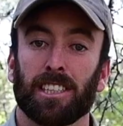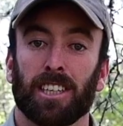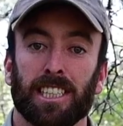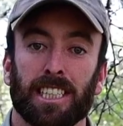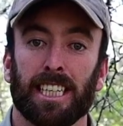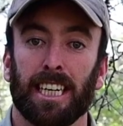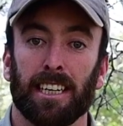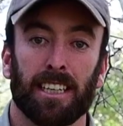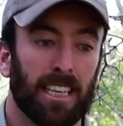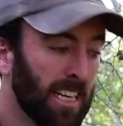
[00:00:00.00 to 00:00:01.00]
to consider.
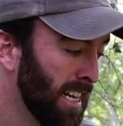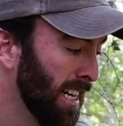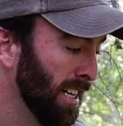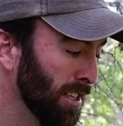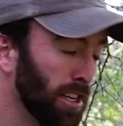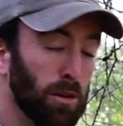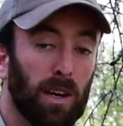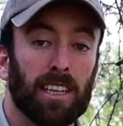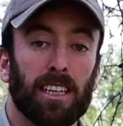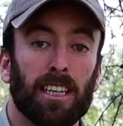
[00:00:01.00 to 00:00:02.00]
You, know, you
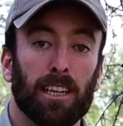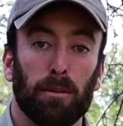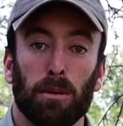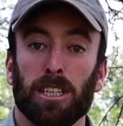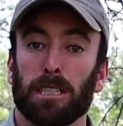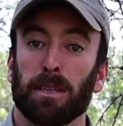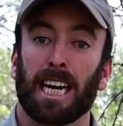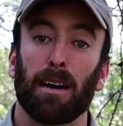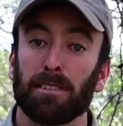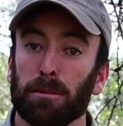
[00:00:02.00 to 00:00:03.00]
want the, the birds to be
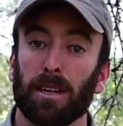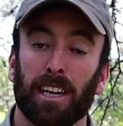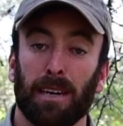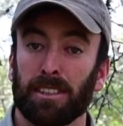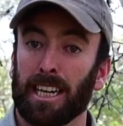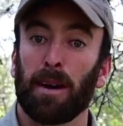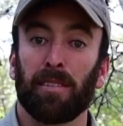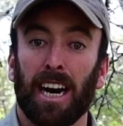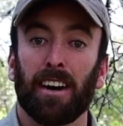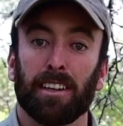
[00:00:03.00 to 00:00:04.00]
comfortable enough to come
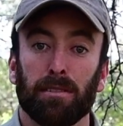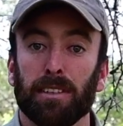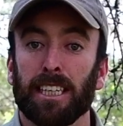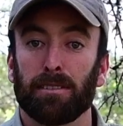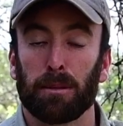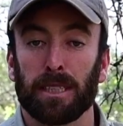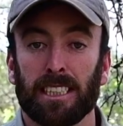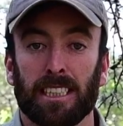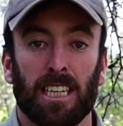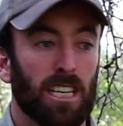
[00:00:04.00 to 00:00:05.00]
down and feed from
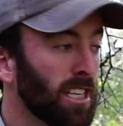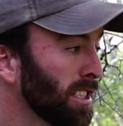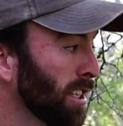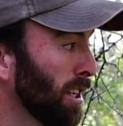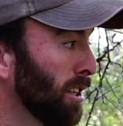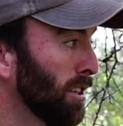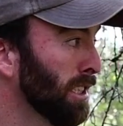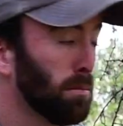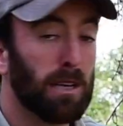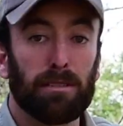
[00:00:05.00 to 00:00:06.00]
it. So
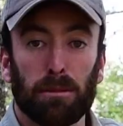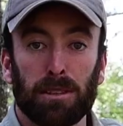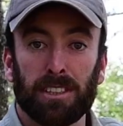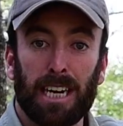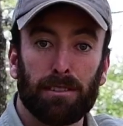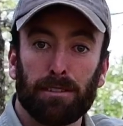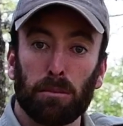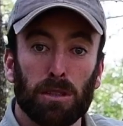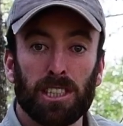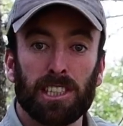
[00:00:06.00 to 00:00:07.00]
it's preferable to have a few
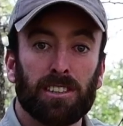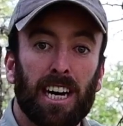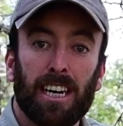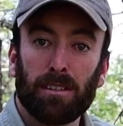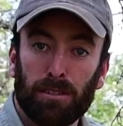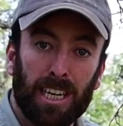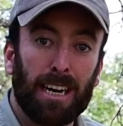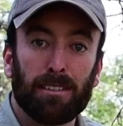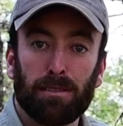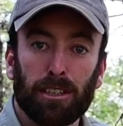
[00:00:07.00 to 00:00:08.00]
bushes around for
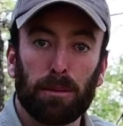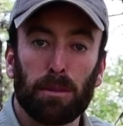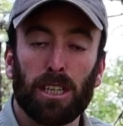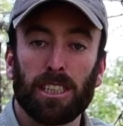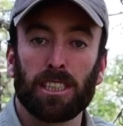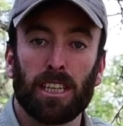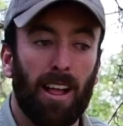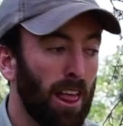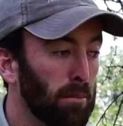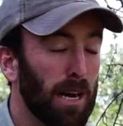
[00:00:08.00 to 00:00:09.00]
cover for the birds,
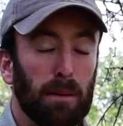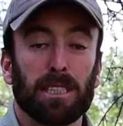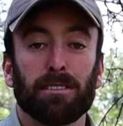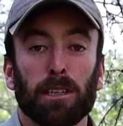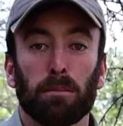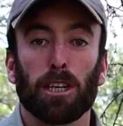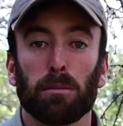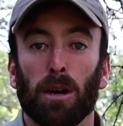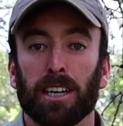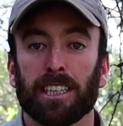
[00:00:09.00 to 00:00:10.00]
perhaps even a
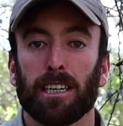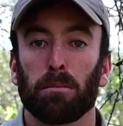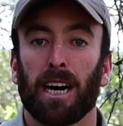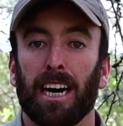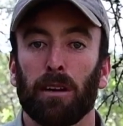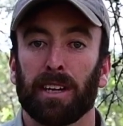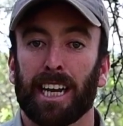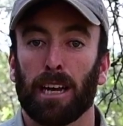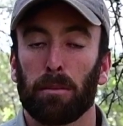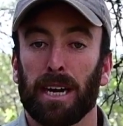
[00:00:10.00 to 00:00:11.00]
bird bath nearby where they
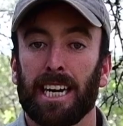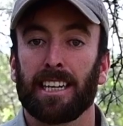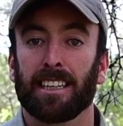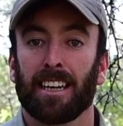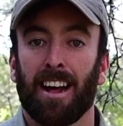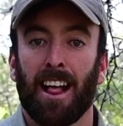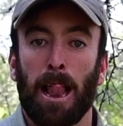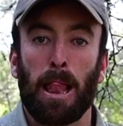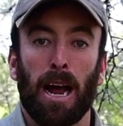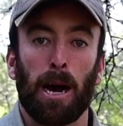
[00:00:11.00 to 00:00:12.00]
can bathe.
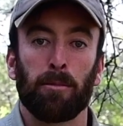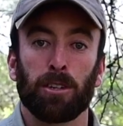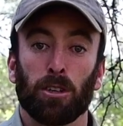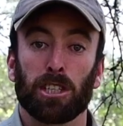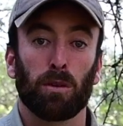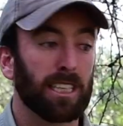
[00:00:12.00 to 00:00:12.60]
Um, you also